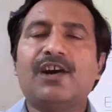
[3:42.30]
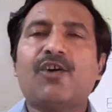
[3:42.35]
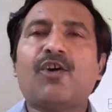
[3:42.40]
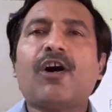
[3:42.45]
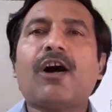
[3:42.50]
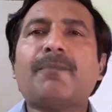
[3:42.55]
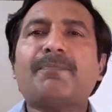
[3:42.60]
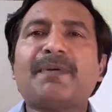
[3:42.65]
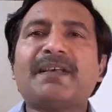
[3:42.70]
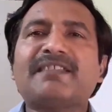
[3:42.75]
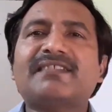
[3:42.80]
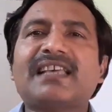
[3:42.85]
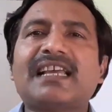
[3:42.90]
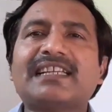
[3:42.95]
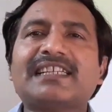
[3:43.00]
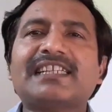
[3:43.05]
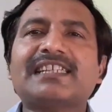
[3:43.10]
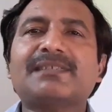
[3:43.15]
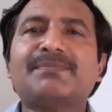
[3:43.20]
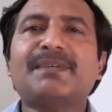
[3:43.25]
Open
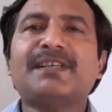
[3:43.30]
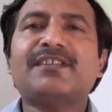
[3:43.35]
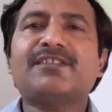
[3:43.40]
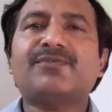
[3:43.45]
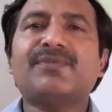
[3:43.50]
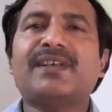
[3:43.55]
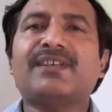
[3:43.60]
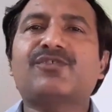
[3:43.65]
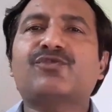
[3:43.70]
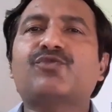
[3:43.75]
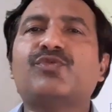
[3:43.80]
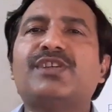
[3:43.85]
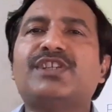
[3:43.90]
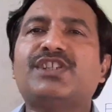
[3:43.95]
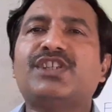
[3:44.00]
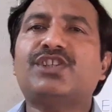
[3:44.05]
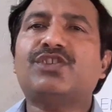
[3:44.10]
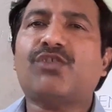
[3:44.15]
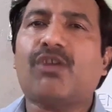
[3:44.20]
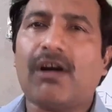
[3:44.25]
circuit means when
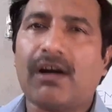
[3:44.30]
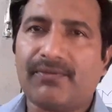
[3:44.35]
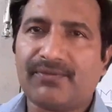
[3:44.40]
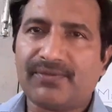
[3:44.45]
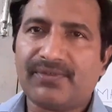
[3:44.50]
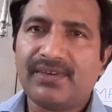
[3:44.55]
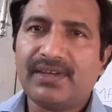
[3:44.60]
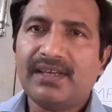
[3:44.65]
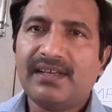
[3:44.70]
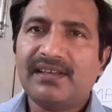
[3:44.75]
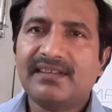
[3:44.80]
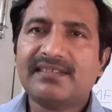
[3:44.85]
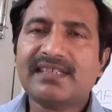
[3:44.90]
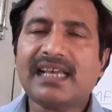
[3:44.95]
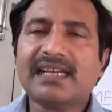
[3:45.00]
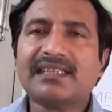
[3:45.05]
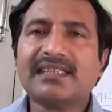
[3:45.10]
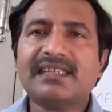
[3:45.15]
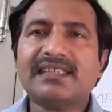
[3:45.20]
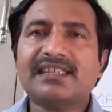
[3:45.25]
switch is off,
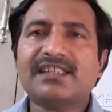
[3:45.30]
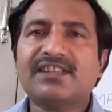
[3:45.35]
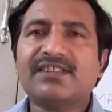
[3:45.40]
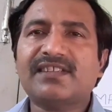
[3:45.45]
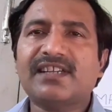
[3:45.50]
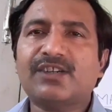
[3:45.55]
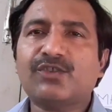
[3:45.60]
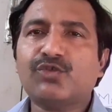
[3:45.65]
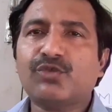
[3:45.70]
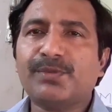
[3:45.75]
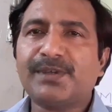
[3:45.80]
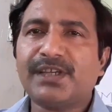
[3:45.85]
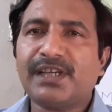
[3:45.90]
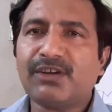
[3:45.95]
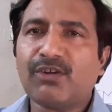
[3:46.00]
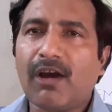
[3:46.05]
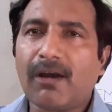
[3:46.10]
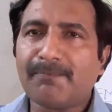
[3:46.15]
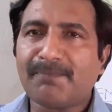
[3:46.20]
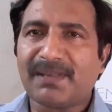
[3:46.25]
circuit is said to be
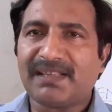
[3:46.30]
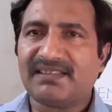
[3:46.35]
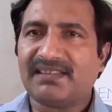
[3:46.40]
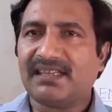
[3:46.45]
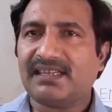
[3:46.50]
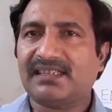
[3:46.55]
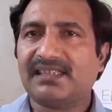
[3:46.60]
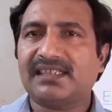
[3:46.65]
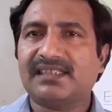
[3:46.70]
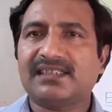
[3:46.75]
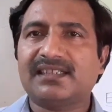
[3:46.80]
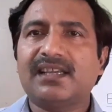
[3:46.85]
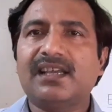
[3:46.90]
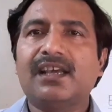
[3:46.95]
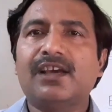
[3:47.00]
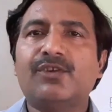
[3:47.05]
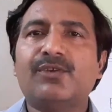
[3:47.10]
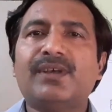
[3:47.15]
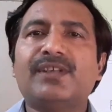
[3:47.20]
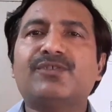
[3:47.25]
an open circuit.
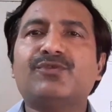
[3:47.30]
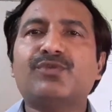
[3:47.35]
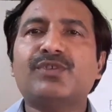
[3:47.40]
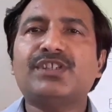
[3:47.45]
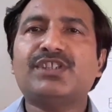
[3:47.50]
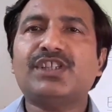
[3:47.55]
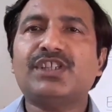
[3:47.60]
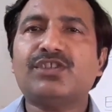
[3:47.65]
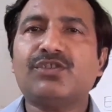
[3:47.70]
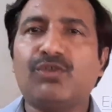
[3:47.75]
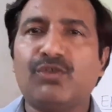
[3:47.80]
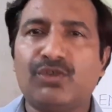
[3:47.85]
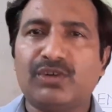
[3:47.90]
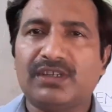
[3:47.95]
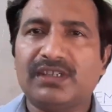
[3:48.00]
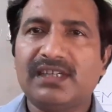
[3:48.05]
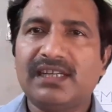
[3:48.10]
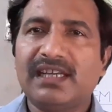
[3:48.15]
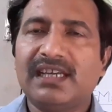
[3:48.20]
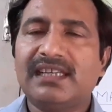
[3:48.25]
When switch is
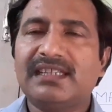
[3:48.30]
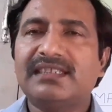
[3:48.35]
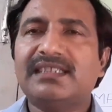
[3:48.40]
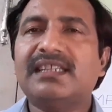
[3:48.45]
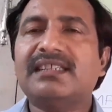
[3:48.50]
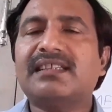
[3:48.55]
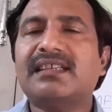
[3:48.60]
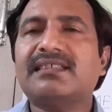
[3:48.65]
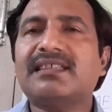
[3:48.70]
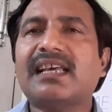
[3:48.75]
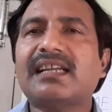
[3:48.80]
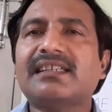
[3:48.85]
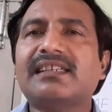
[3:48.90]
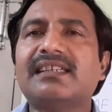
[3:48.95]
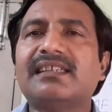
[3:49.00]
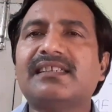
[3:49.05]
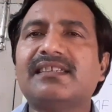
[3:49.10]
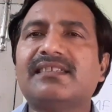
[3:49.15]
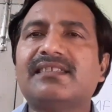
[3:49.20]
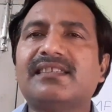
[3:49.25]
on, then the
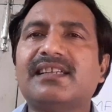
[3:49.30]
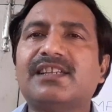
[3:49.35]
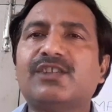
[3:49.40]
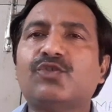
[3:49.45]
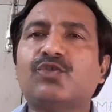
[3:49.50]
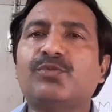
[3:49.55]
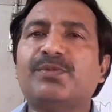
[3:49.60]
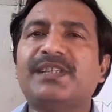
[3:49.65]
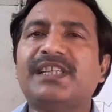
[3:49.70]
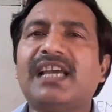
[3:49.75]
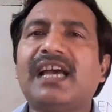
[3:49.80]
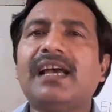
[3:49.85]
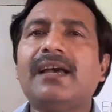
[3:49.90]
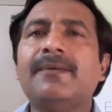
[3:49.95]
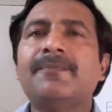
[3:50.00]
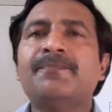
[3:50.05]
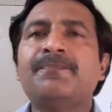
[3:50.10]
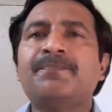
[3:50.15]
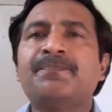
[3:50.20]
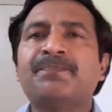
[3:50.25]
circuit is said to be a
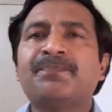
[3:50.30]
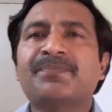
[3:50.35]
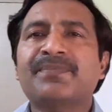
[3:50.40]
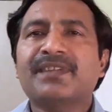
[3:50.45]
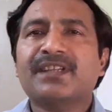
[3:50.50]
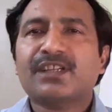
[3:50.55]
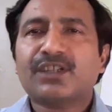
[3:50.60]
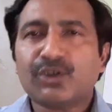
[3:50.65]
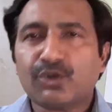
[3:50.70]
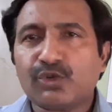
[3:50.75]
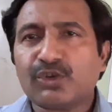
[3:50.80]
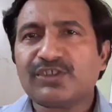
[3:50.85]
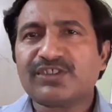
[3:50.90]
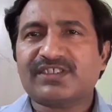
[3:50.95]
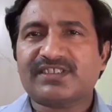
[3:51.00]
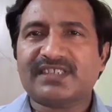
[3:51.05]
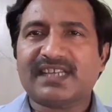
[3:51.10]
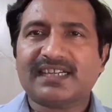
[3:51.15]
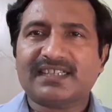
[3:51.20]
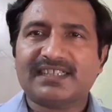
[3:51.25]
closed
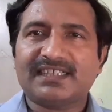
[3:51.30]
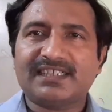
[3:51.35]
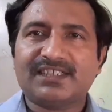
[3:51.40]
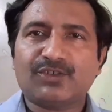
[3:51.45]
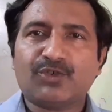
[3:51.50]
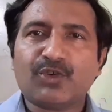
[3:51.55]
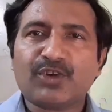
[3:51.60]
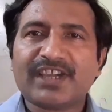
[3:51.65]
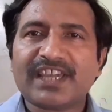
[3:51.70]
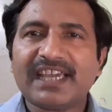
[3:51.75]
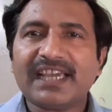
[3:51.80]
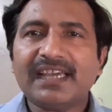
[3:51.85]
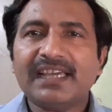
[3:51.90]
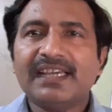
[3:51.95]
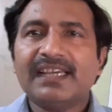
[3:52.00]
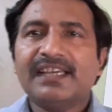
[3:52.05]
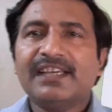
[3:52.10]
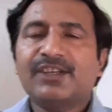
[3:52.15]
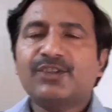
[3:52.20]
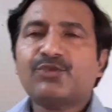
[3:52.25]
circuit. Okay,
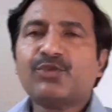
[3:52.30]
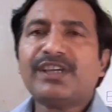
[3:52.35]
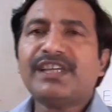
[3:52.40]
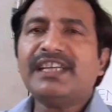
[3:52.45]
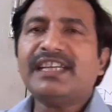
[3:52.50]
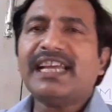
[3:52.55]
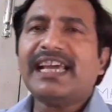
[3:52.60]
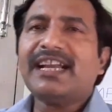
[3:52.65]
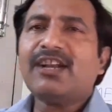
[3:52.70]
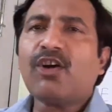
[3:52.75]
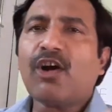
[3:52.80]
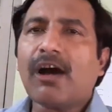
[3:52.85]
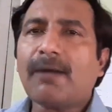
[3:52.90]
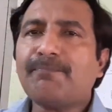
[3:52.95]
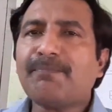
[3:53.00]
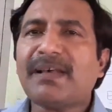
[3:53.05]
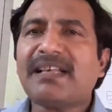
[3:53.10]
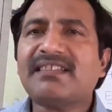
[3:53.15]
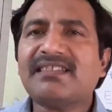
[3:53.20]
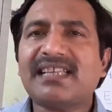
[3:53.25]
so in an
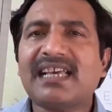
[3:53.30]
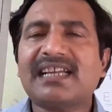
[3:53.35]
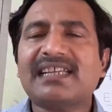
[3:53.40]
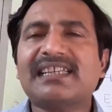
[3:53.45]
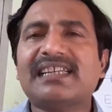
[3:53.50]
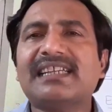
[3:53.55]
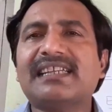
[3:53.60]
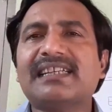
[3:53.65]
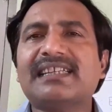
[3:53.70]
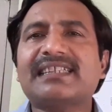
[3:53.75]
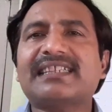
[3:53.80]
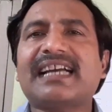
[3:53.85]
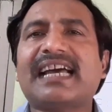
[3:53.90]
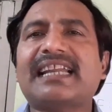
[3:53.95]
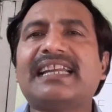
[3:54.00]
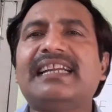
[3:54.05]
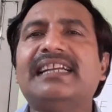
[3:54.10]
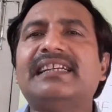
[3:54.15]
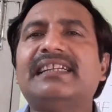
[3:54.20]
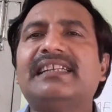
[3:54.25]
open circuit,
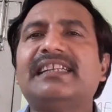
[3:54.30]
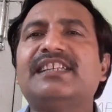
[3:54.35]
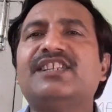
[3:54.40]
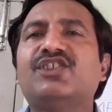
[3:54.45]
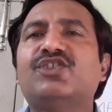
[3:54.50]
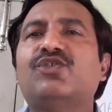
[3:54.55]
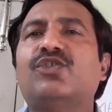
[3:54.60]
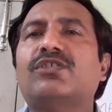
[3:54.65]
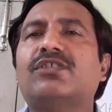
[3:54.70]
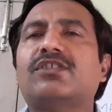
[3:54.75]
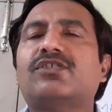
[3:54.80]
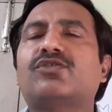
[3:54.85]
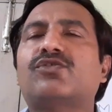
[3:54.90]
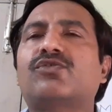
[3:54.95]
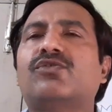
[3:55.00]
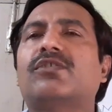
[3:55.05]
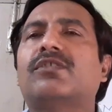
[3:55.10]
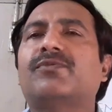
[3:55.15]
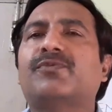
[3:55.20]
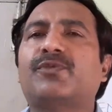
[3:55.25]
current is not
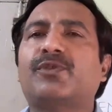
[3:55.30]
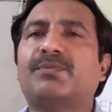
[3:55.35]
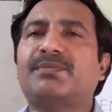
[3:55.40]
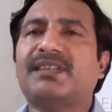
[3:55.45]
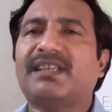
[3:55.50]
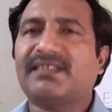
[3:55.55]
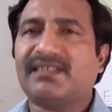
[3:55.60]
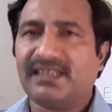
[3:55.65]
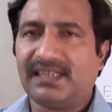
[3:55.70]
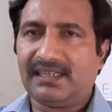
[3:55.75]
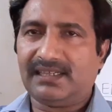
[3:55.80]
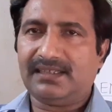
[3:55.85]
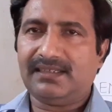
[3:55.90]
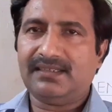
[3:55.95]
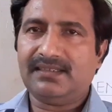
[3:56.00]
drawn from the cell.